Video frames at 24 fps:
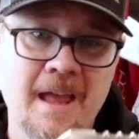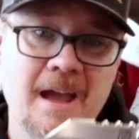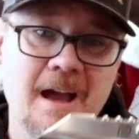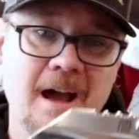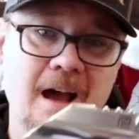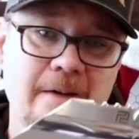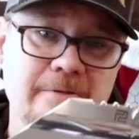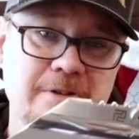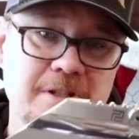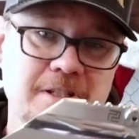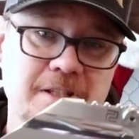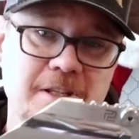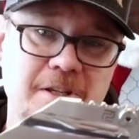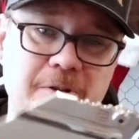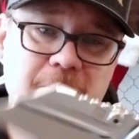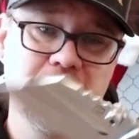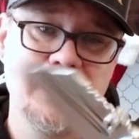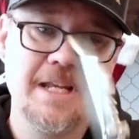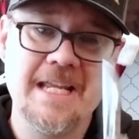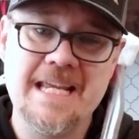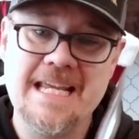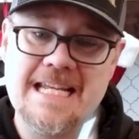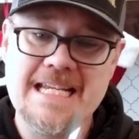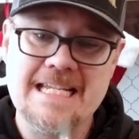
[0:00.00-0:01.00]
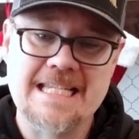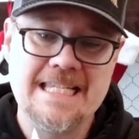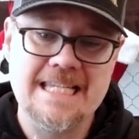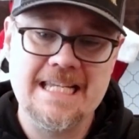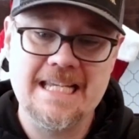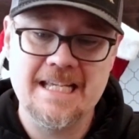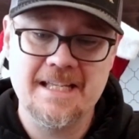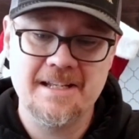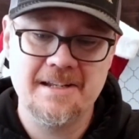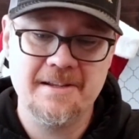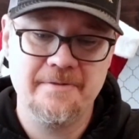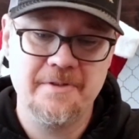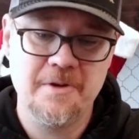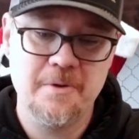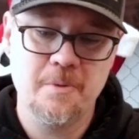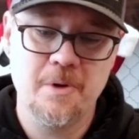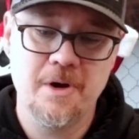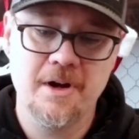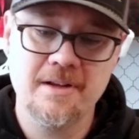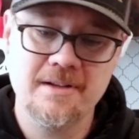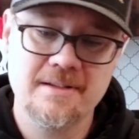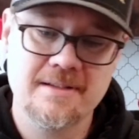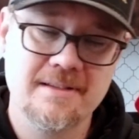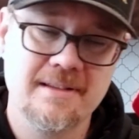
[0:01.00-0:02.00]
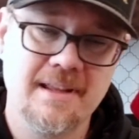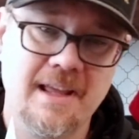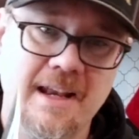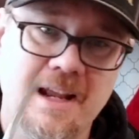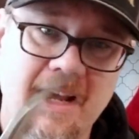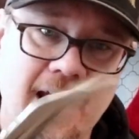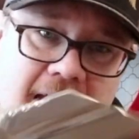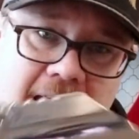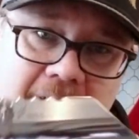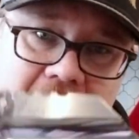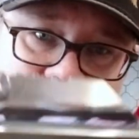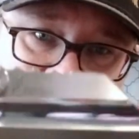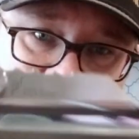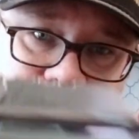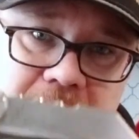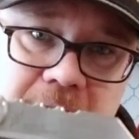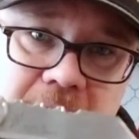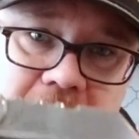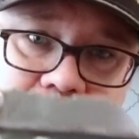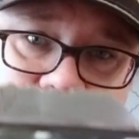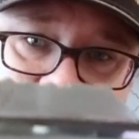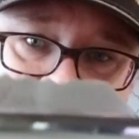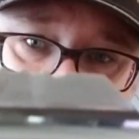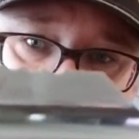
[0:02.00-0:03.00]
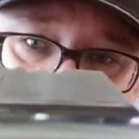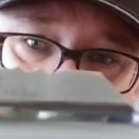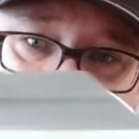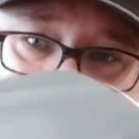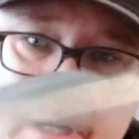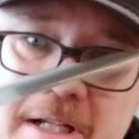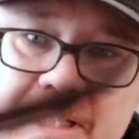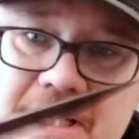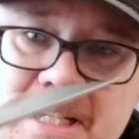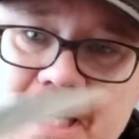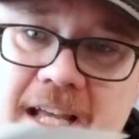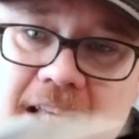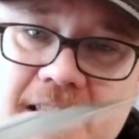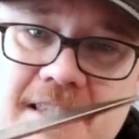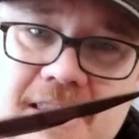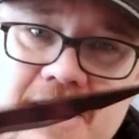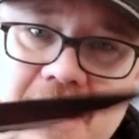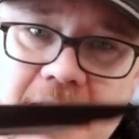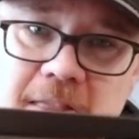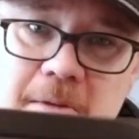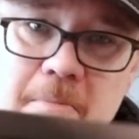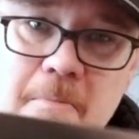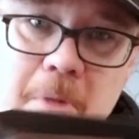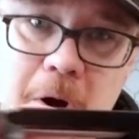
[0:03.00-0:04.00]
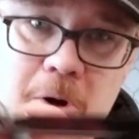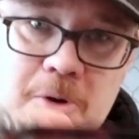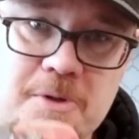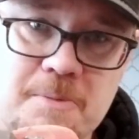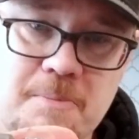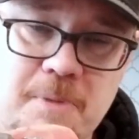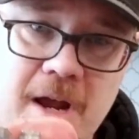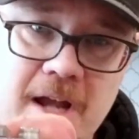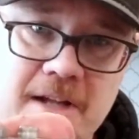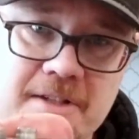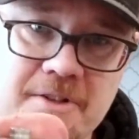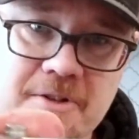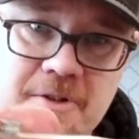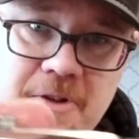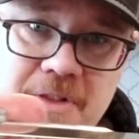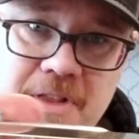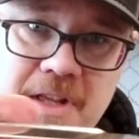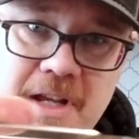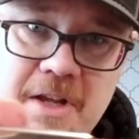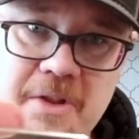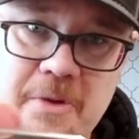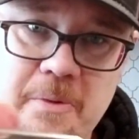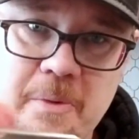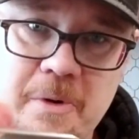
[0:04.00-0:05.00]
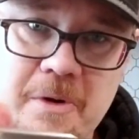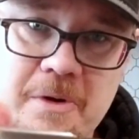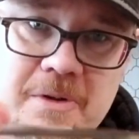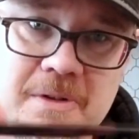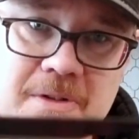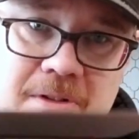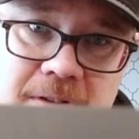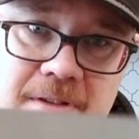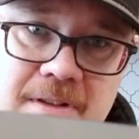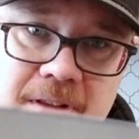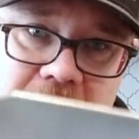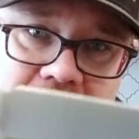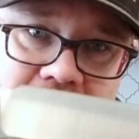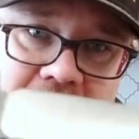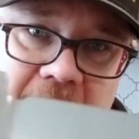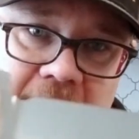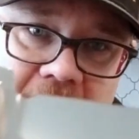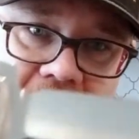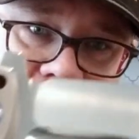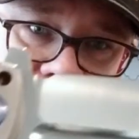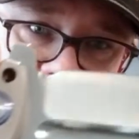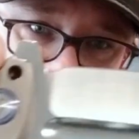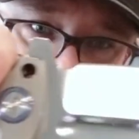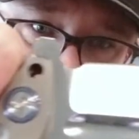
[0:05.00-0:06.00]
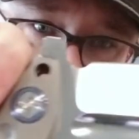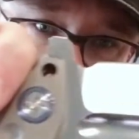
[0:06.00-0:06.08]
obviously you can EDC it if you want, and I have, but it's not the most practical thing in the world. It's